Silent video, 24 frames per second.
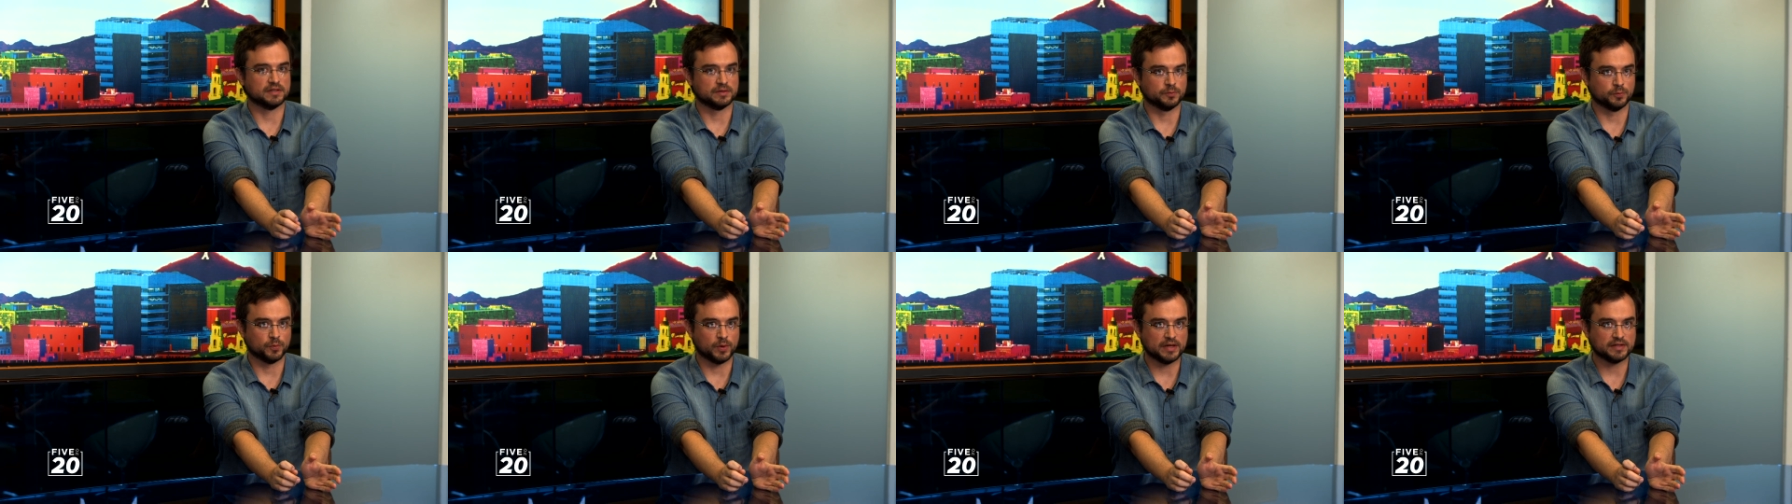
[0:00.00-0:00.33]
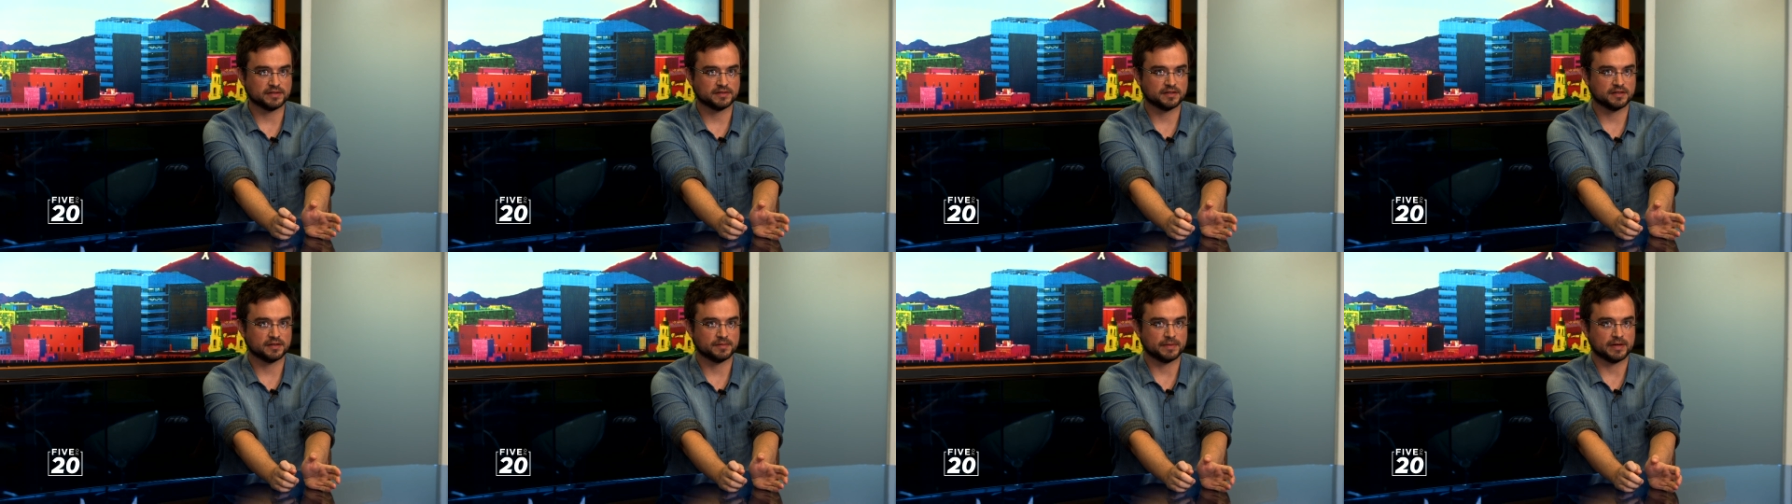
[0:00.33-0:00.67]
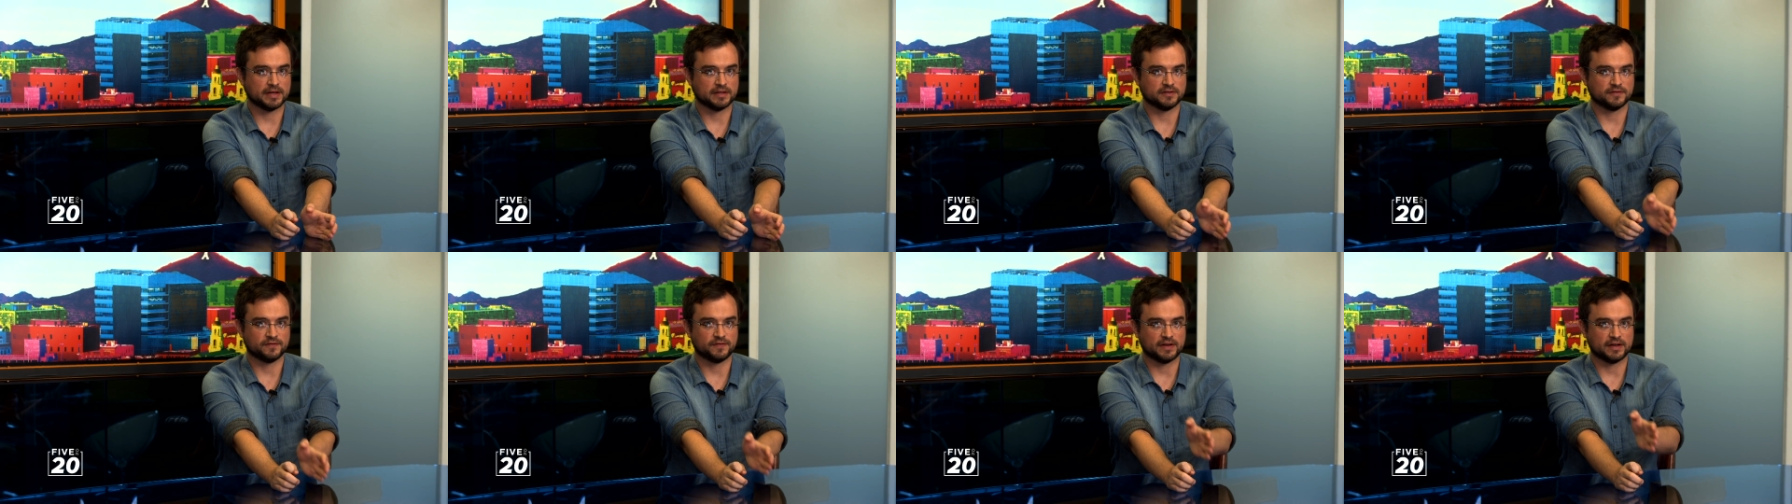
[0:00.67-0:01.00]
went to the
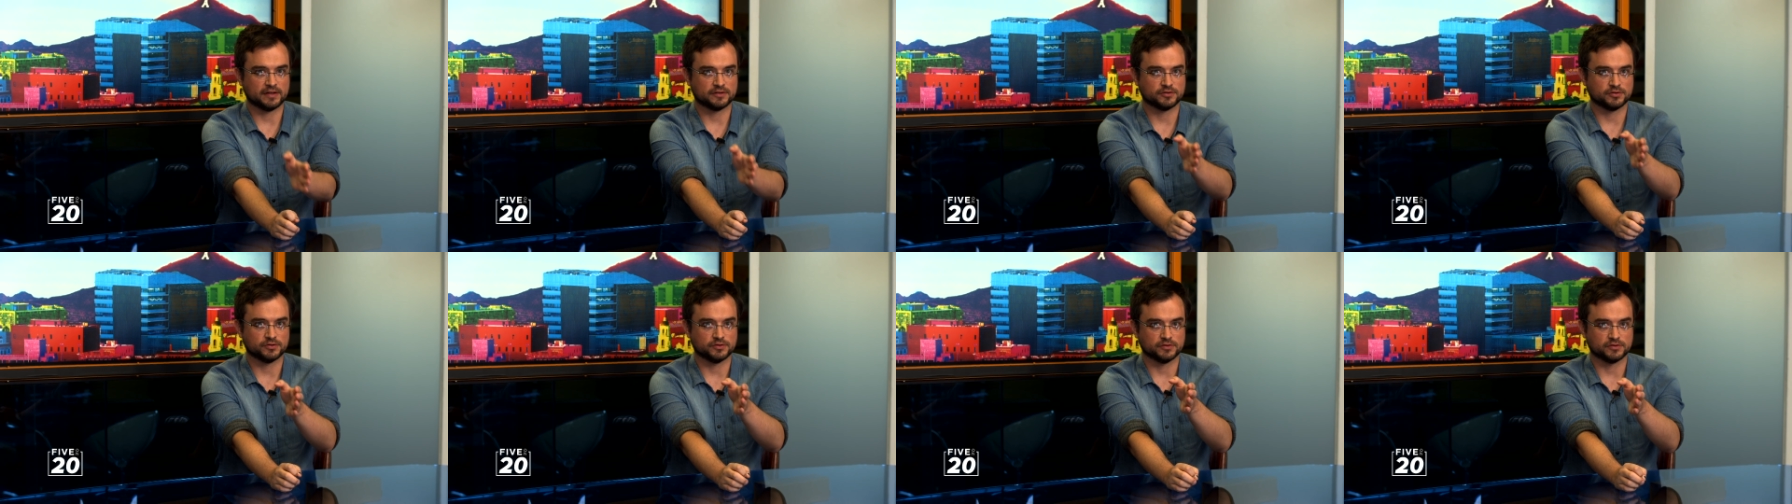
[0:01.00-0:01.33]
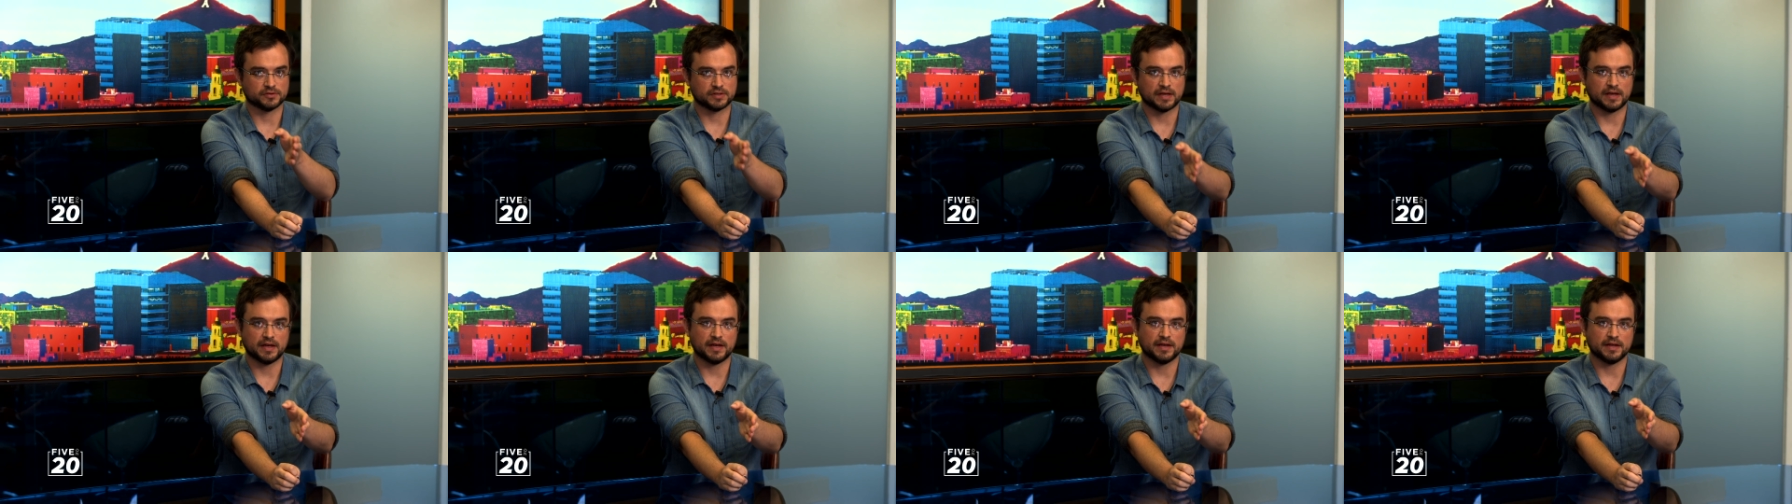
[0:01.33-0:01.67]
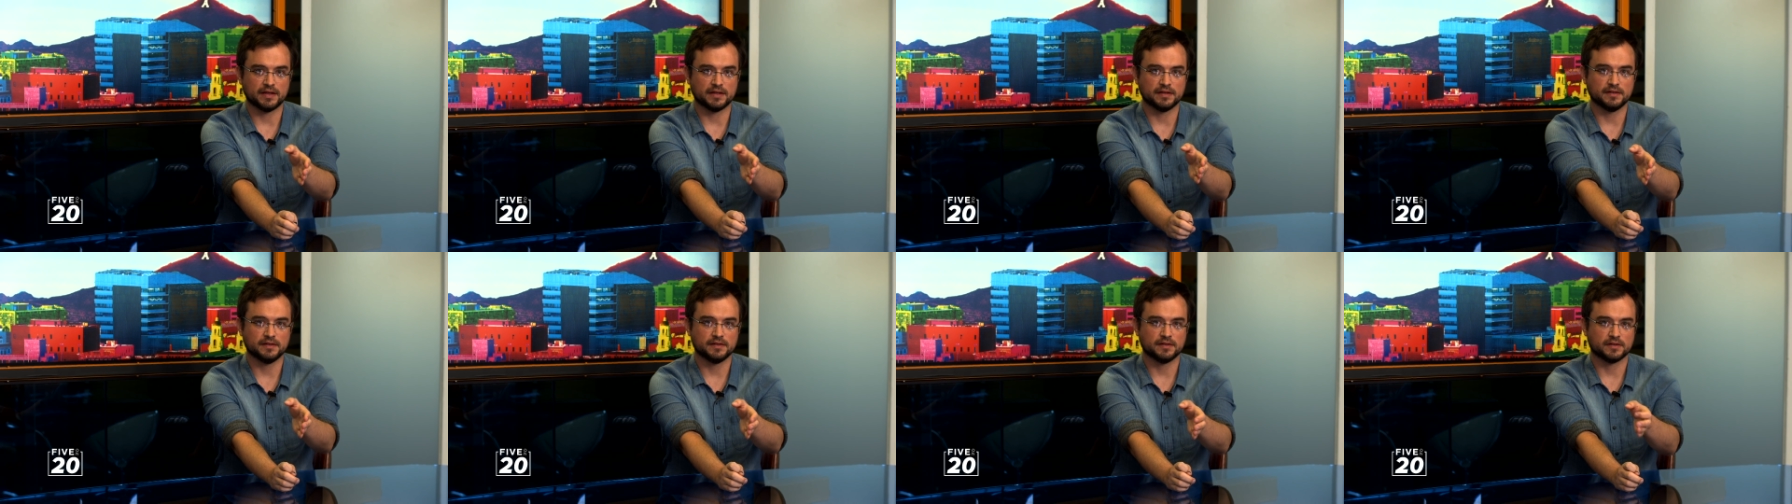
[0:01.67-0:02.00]
manufacturer's
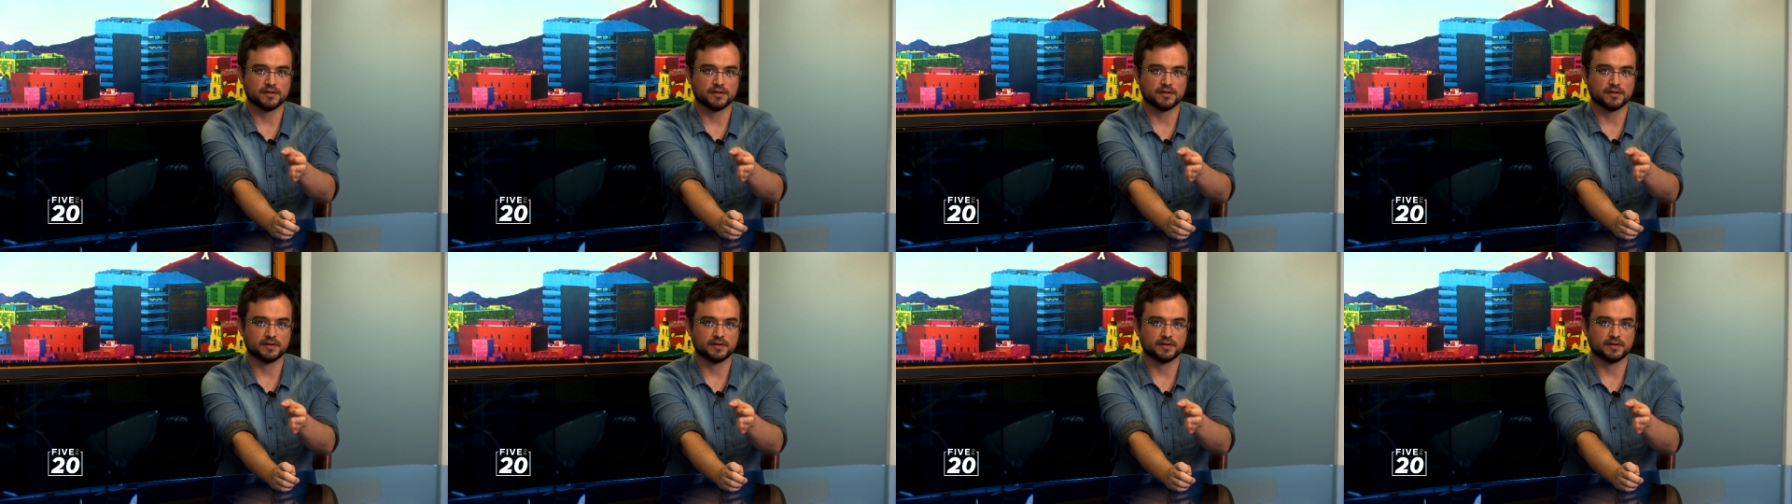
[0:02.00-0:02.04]
head,